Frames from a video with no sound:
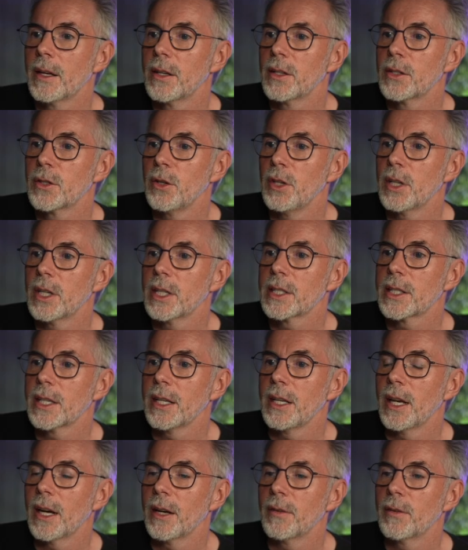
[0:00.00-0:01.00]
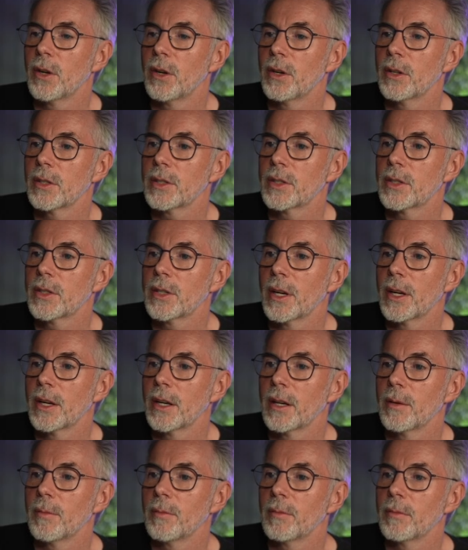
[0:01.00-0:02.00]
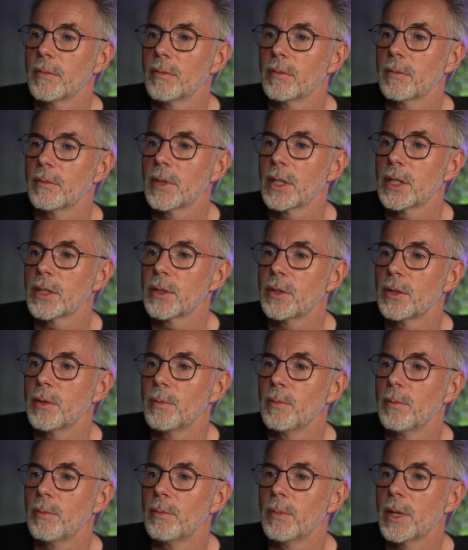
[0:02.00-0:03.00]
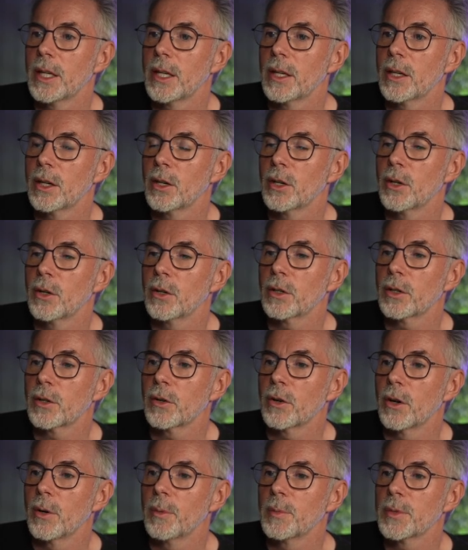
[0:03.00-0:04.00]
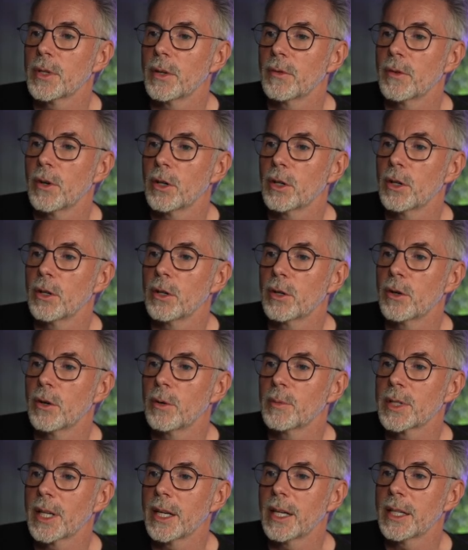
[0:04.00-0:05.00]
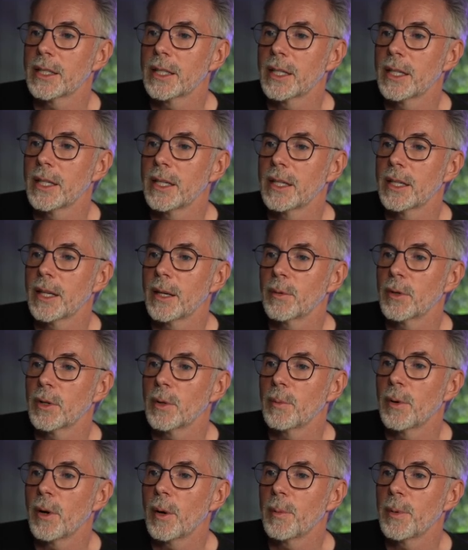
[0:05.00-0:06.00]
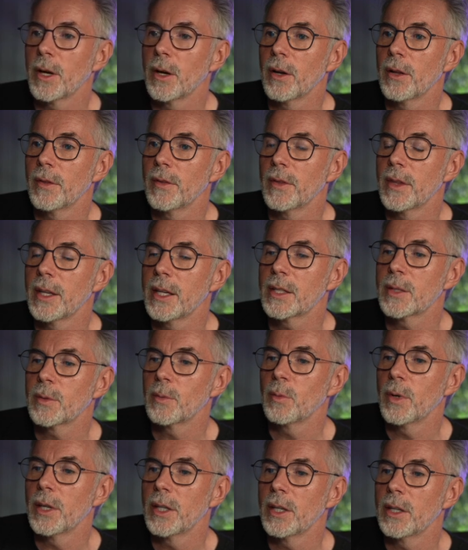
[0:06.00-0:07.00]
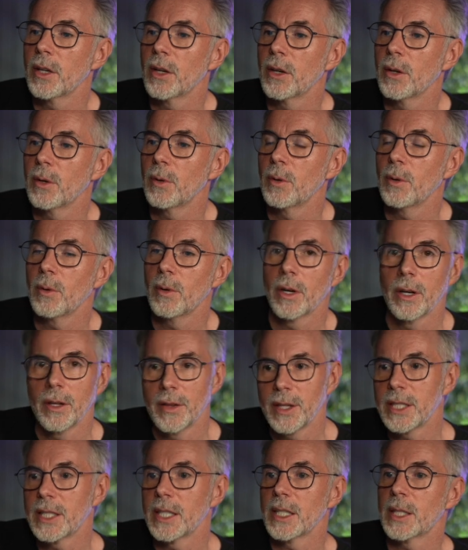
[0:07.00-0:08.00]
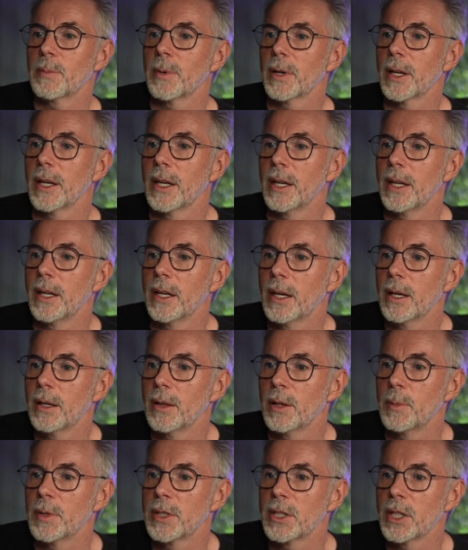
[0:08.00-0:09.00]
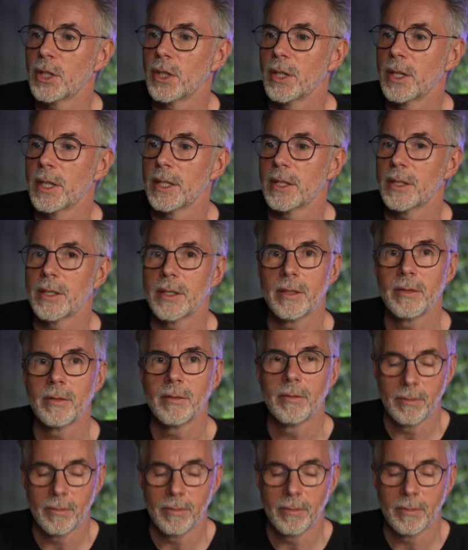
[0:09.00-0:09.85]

So you can see I've got, let's make it Google Chrome. So I've got Google Chrome selected. I'm going to pop it on this window, this display. Position is